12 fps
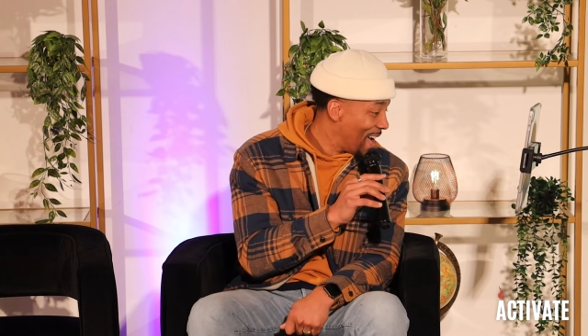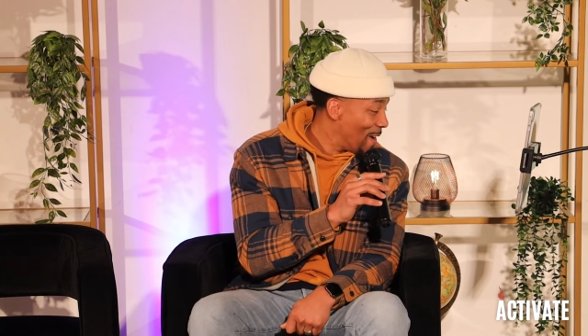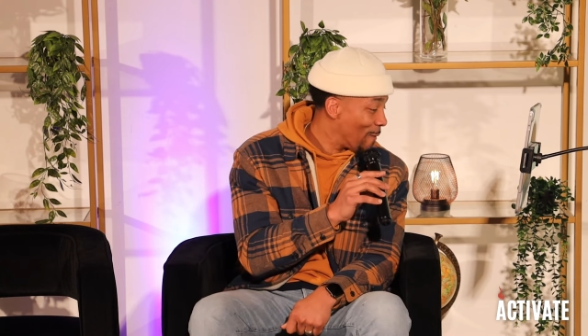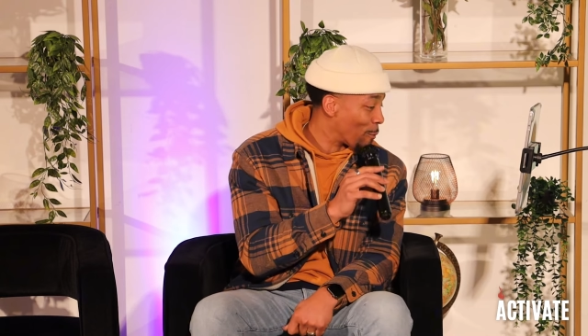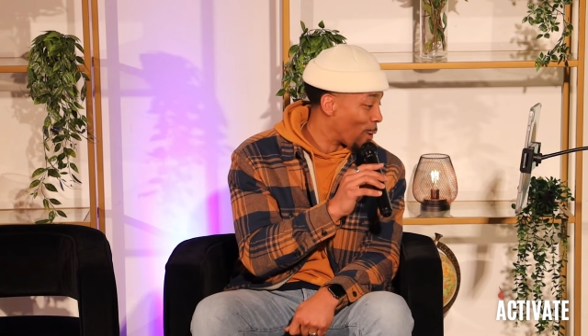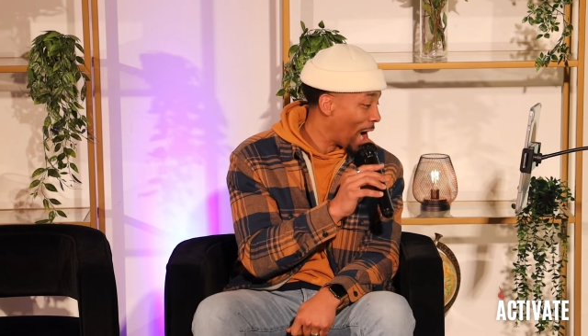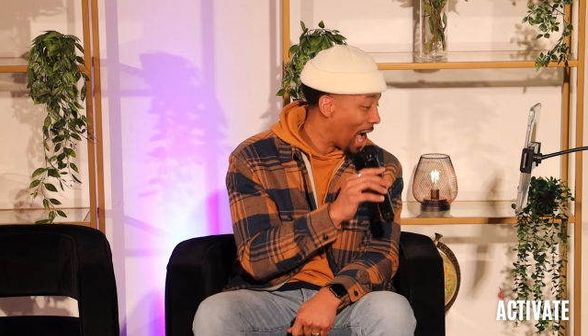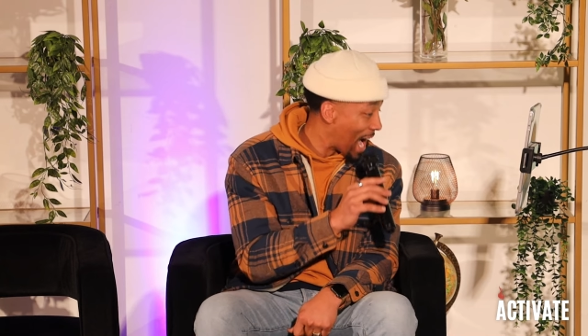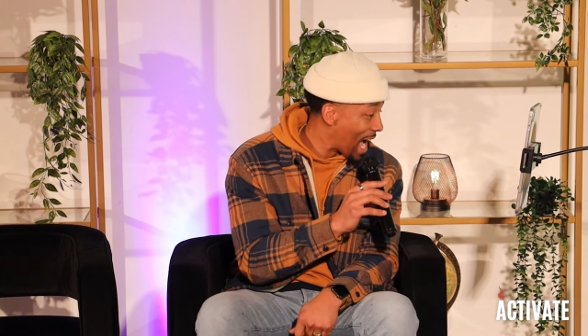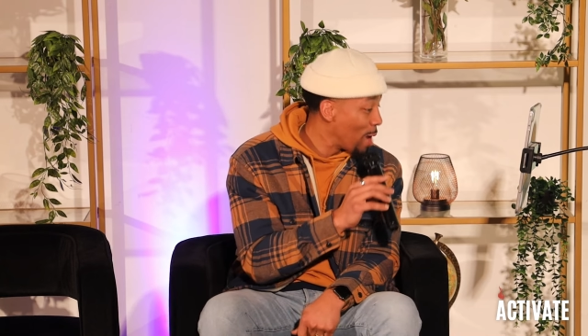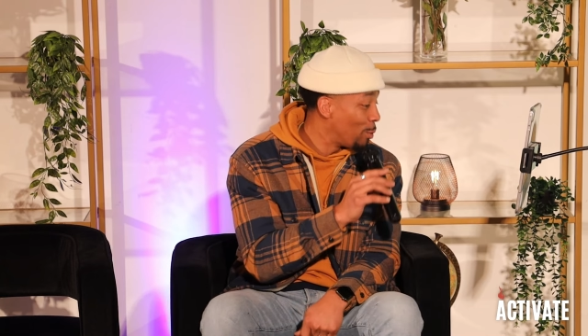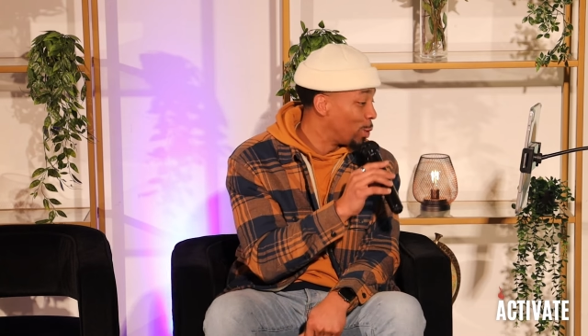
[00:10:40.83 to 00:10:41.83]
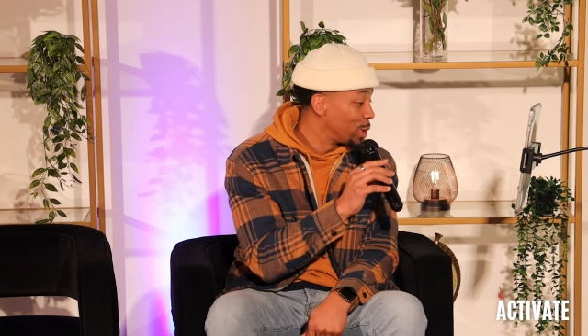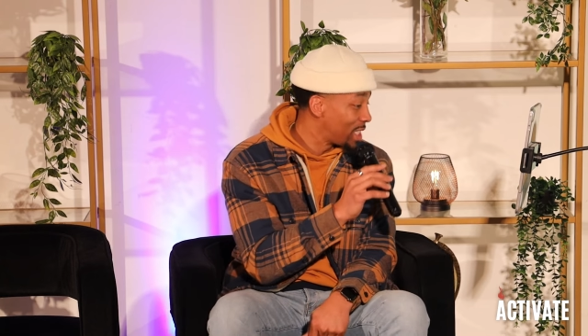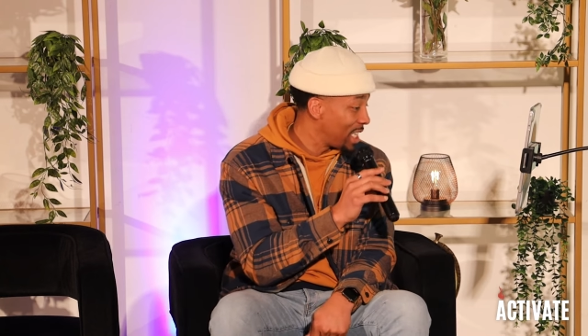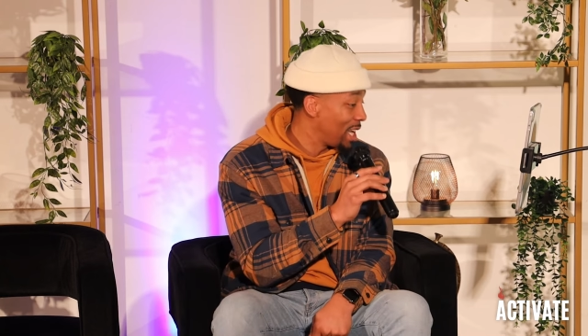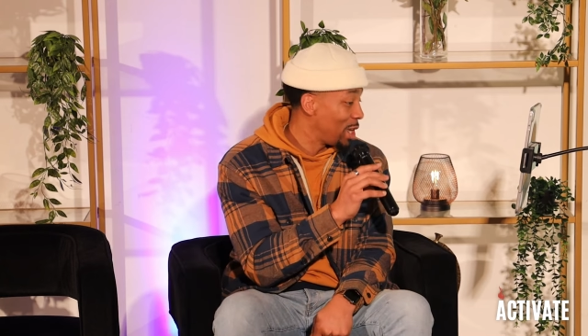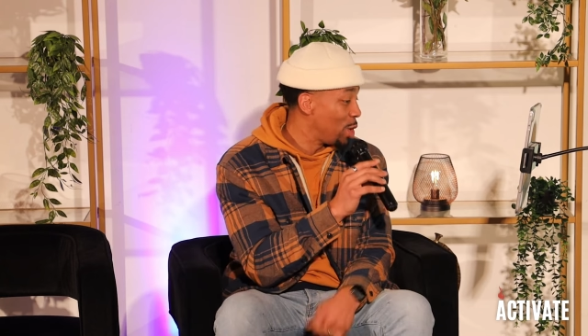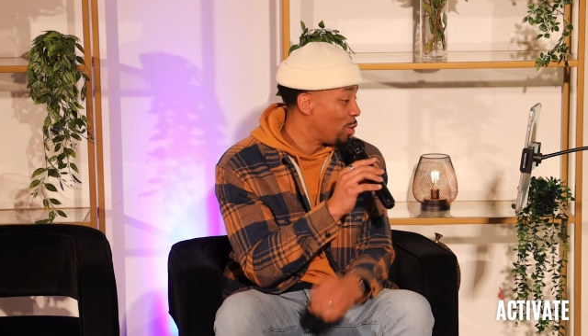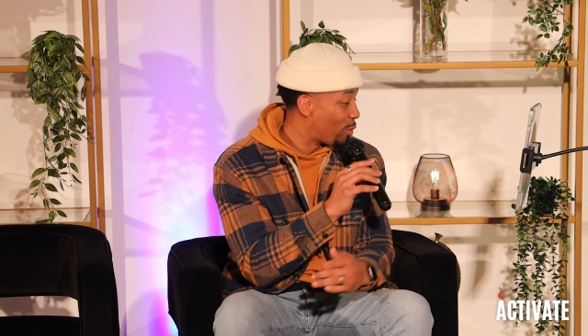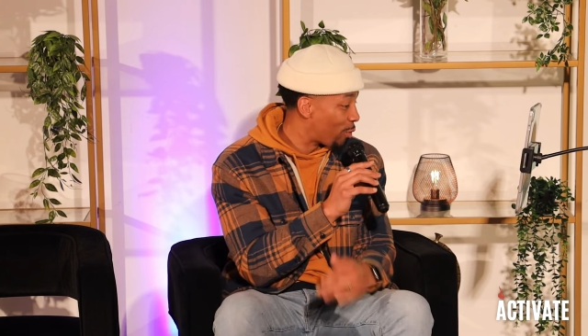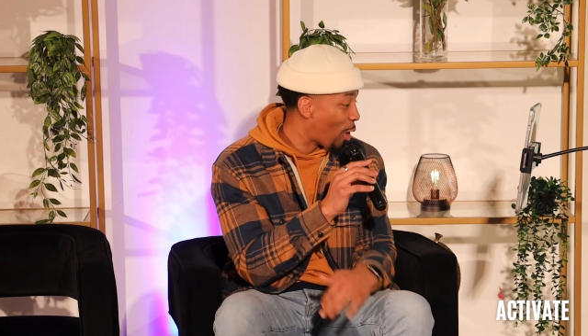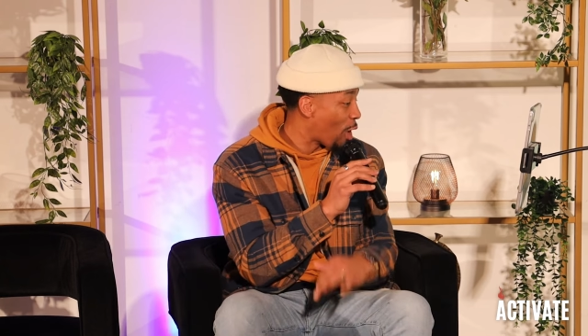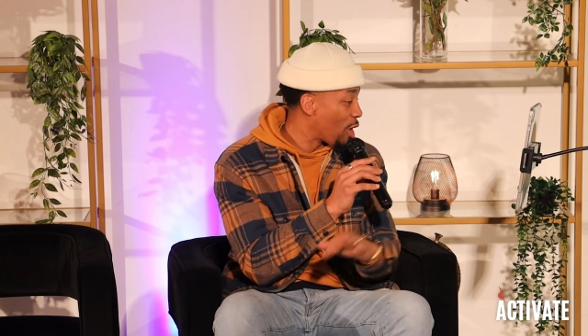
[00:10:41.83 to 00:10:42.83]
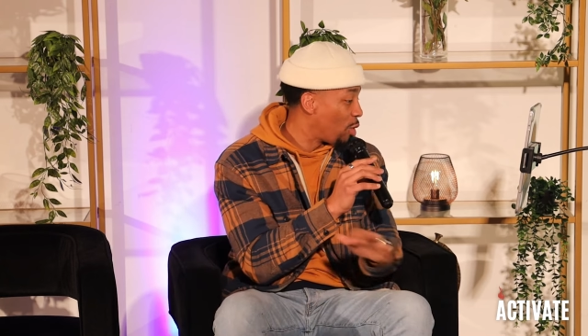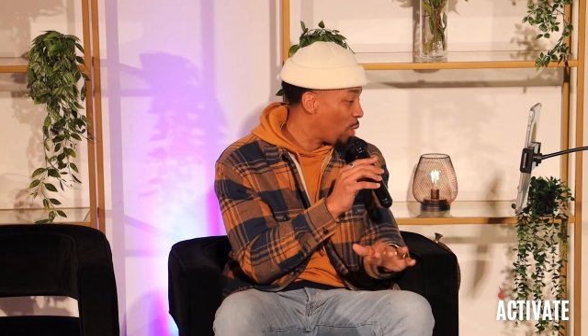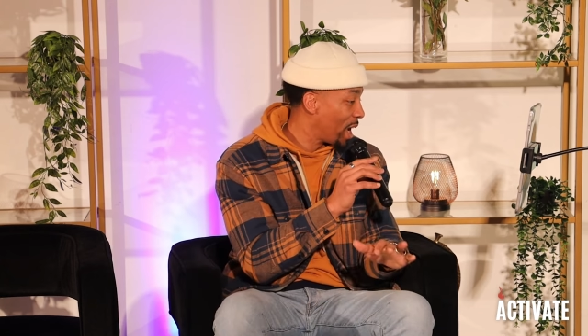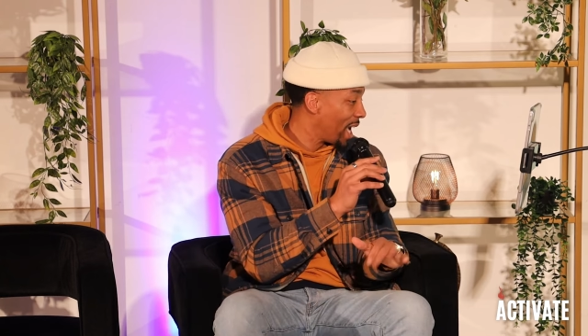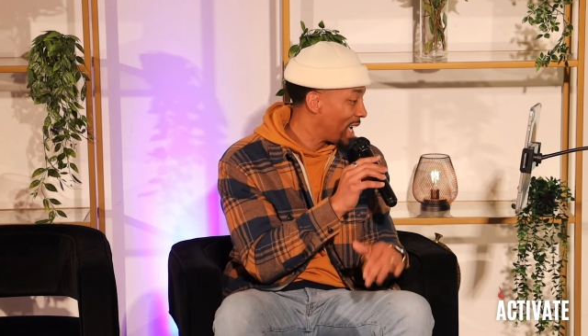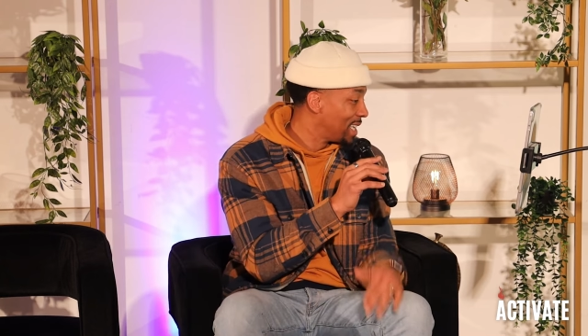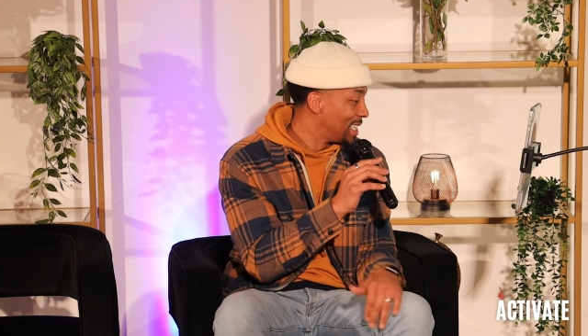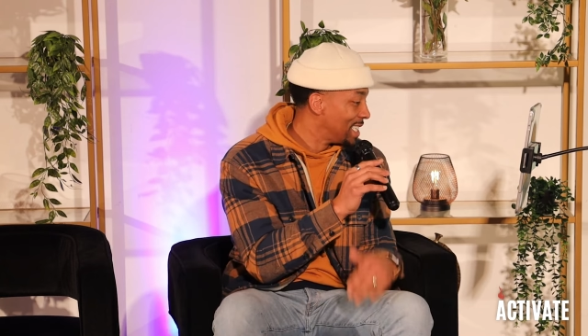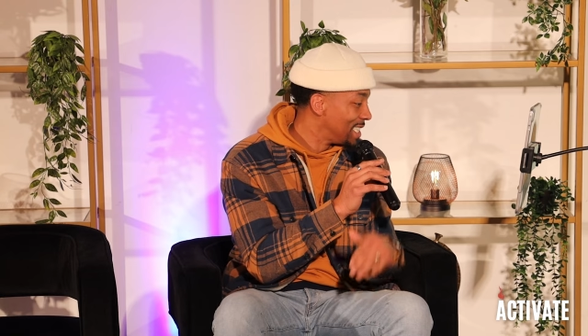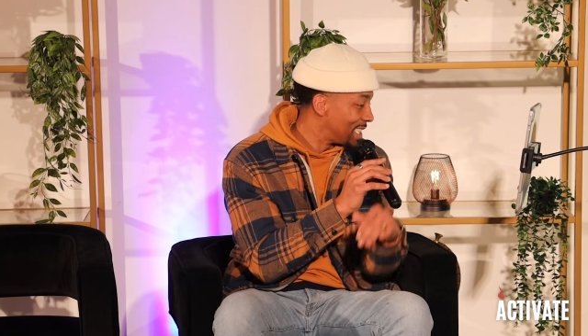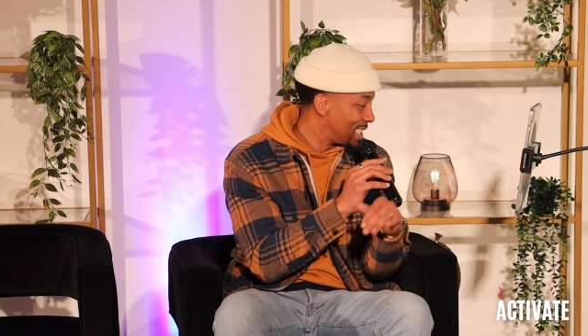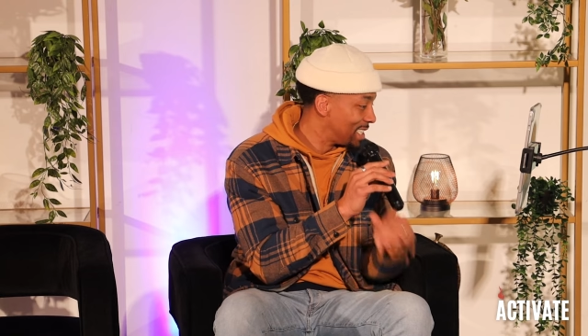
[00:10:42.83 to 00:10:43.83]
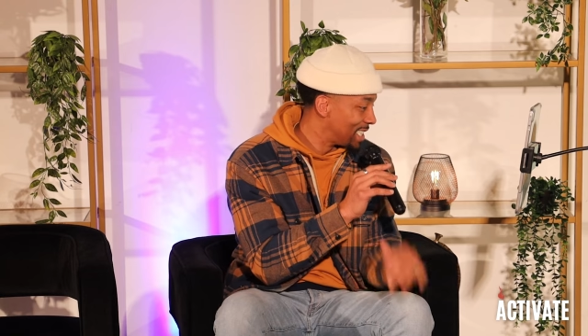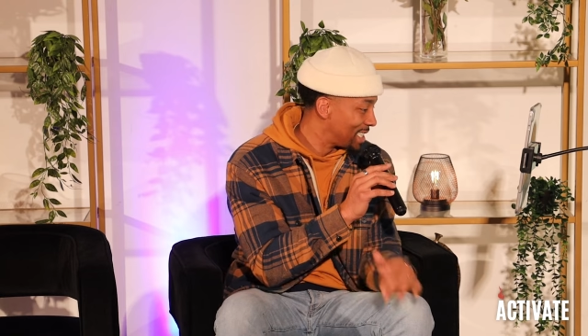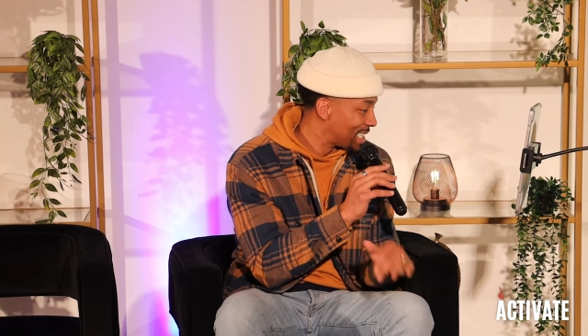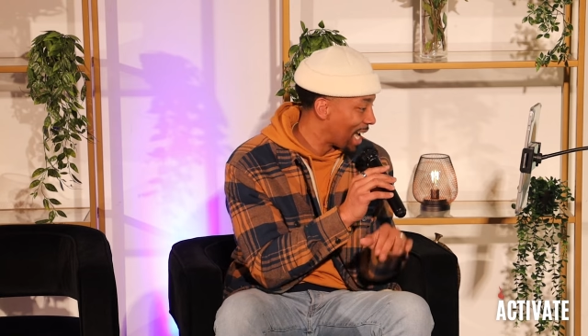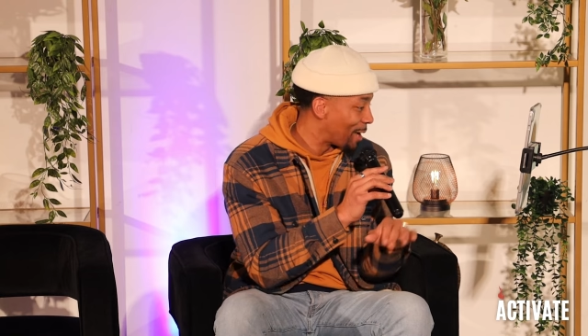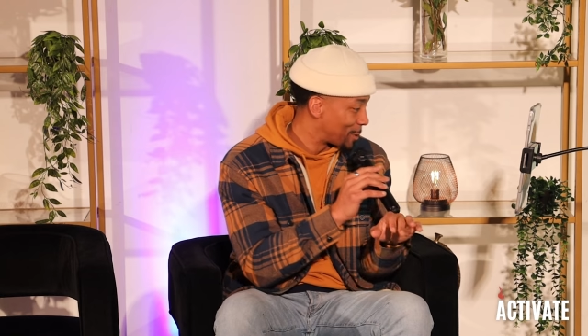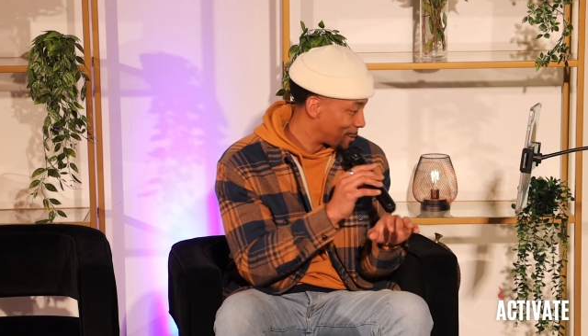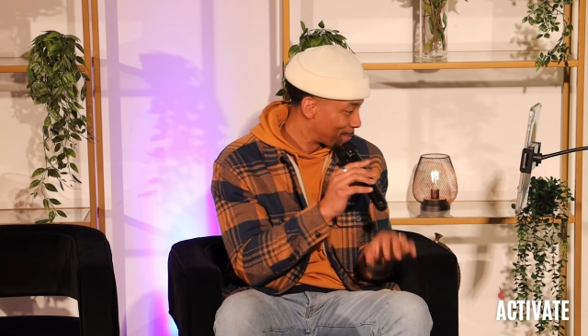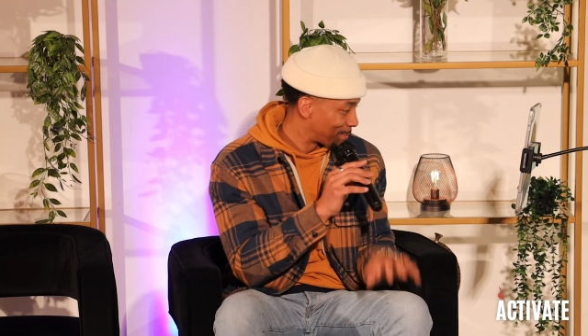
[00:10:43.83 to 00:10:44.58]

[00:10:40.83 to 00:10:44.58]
For I will send you far away to the Gentiles.